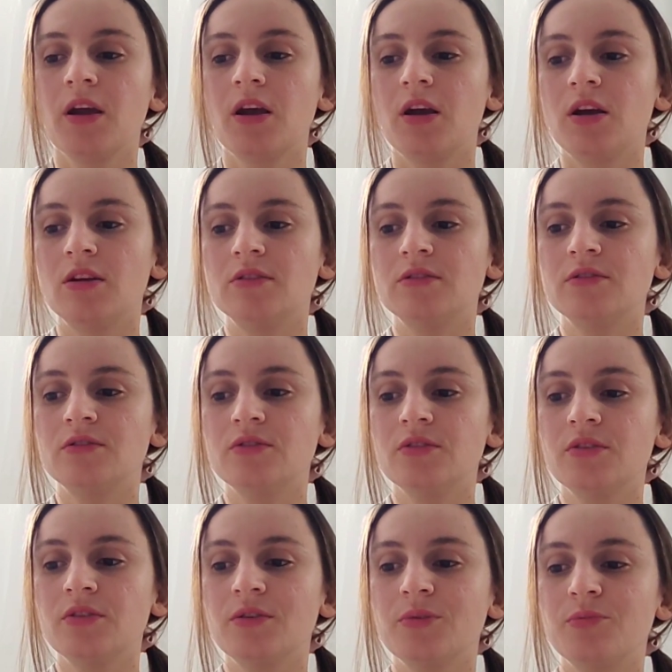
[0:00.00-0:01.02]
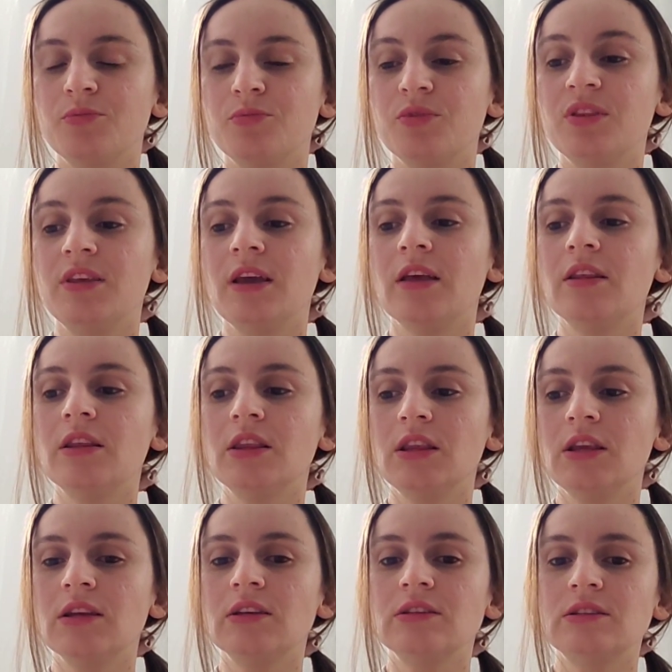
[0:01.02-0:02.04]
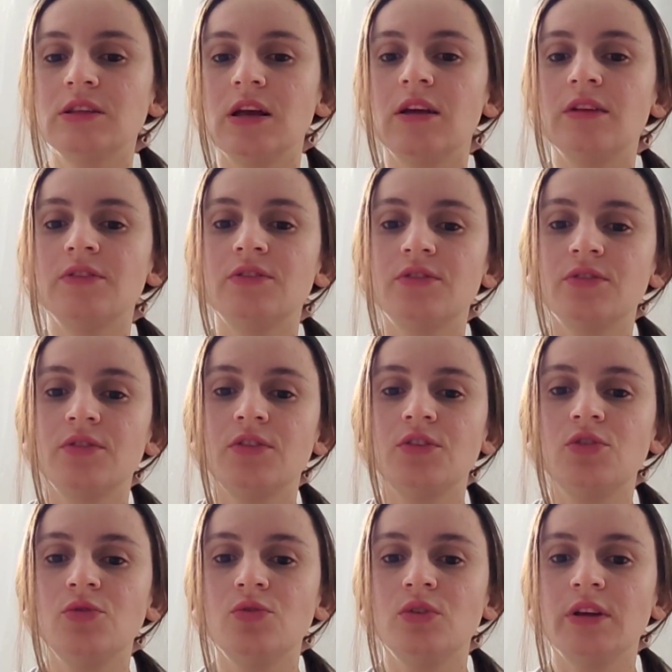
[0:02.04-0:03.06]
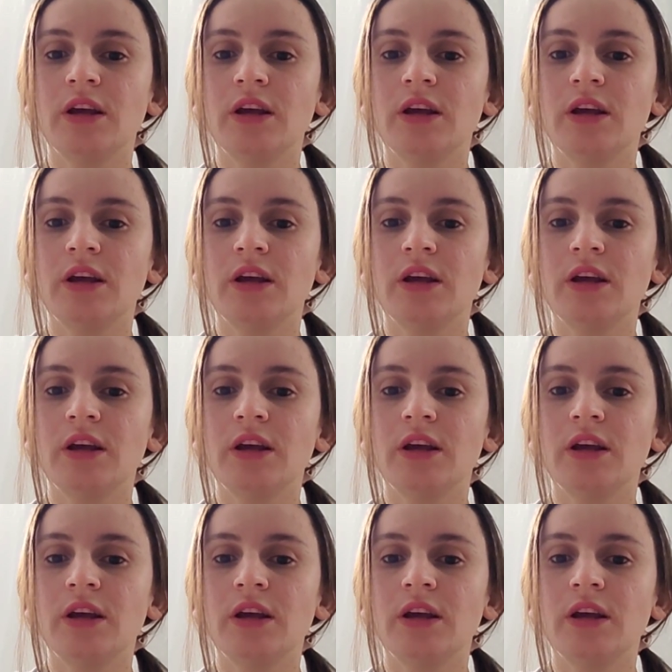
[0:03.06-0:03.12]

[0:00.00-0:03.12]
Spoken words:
And the other thing is that you